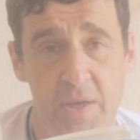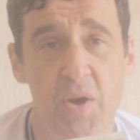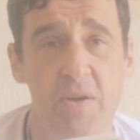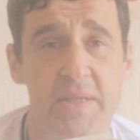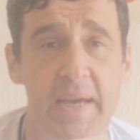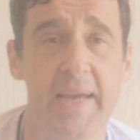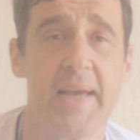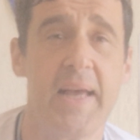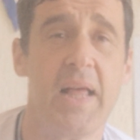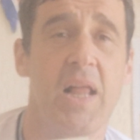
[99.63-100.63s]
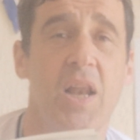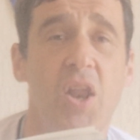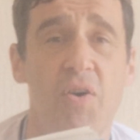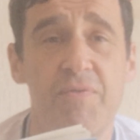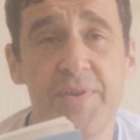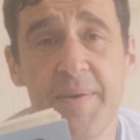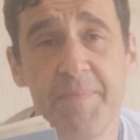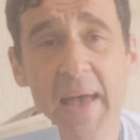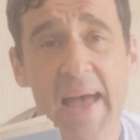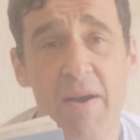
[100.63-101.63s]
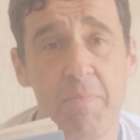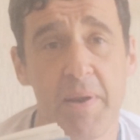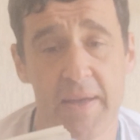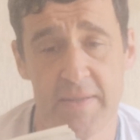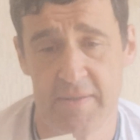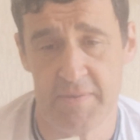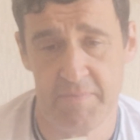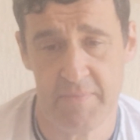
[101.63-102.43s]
Yossi loved aeroplanes.